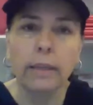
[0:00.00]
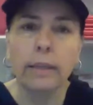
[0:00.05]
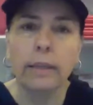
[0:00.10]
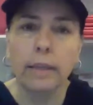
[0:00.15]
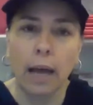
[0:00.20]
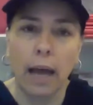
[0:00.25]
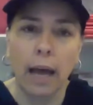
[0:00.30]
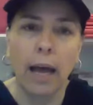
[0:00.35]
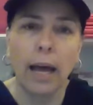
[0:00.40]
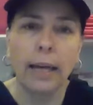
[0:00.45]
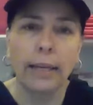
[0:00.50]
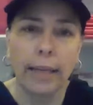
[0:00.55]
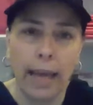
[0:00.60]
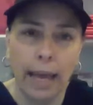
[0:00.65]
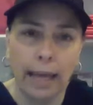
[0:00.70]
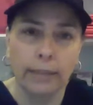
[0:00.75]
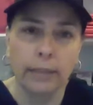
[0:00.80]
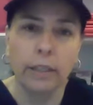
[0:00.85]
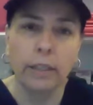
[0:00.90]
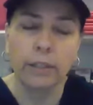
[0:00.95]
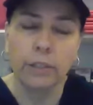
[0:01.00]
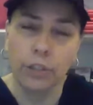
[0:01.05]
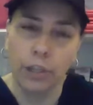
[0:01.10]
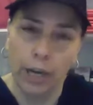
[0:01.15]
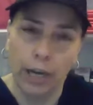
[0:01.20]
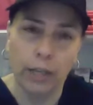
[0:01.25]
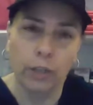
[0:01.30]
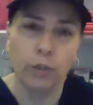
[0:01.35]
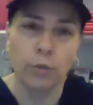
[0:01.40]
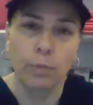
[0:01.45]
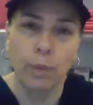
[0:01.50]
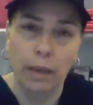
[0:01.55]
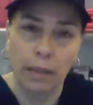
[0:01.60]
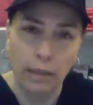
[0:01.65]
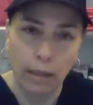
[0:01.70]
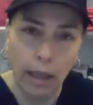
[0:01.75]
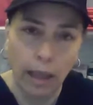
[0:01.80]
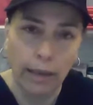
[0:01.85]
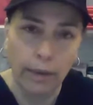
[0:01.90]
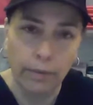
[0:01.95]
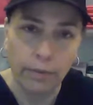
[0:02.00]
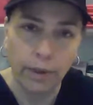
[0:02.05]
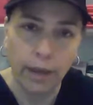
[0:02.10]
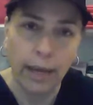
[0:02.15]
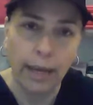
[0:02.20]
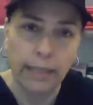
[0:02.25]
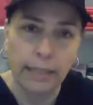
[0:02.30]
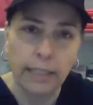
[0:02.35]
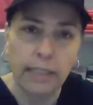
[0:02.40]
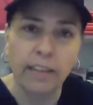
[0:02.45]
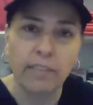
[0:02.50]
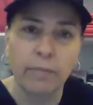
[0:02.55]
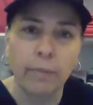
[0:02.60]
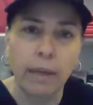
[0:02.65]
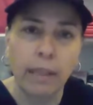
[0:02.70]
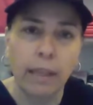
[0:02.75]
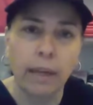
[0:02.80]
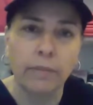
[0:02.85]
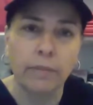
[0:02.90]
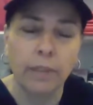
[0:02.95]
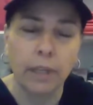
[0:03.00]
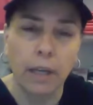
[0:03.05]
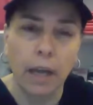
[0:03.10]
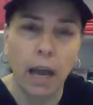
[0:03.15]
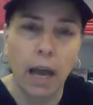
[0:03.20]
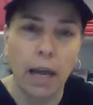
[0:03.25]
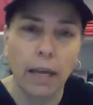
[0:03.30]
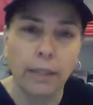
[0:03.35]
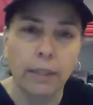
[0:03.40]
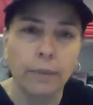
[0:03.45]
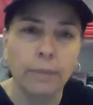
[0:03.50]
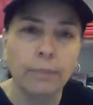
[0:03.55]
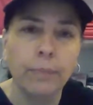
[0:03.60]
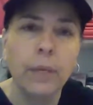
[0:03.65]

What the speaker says: God had to change my life. I had to give my life to God.